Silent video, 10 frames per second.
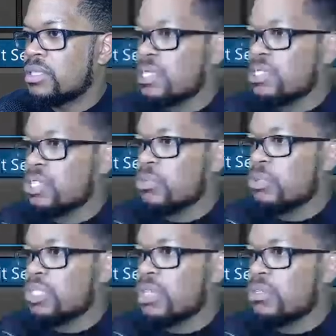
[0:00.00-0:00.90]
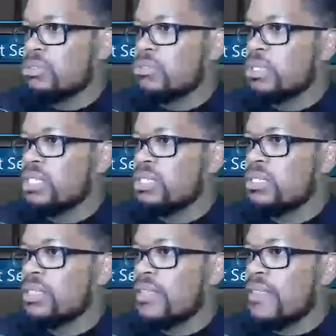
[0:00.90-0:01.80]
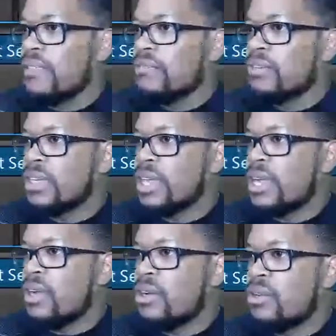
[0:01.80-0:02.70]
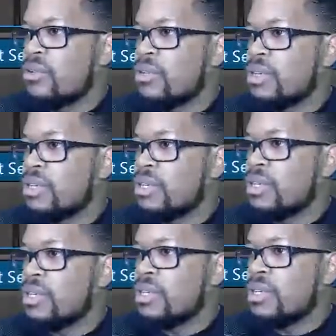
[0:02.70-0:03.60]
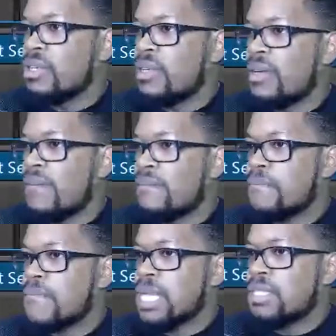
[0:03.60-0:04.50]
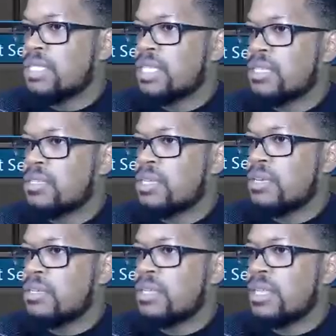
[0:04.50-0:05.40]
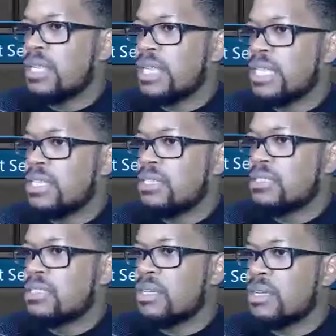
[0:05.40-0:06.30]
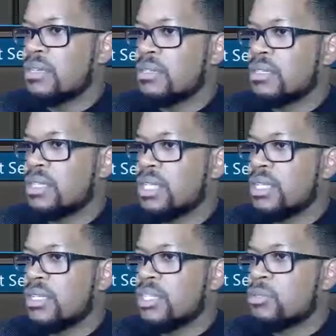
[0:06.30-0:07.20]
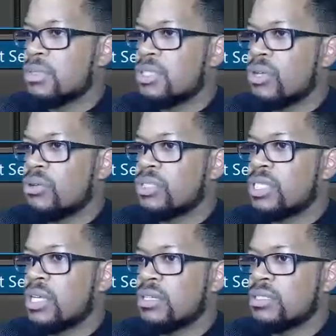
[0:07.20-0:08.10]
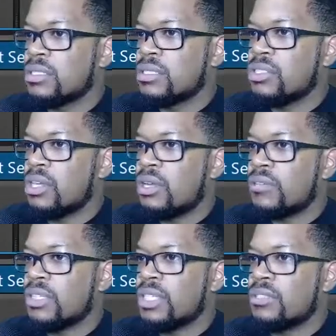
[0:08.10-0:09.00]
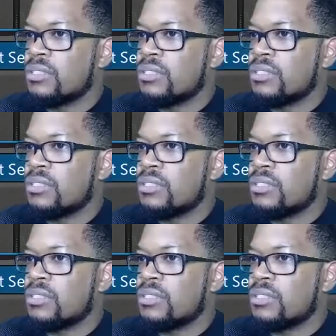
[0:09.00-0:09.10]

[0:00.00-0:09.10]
That should help us out a little bit. For now, is that the tongue? That is the tongue. Let's put the whole tongue to the jaw for now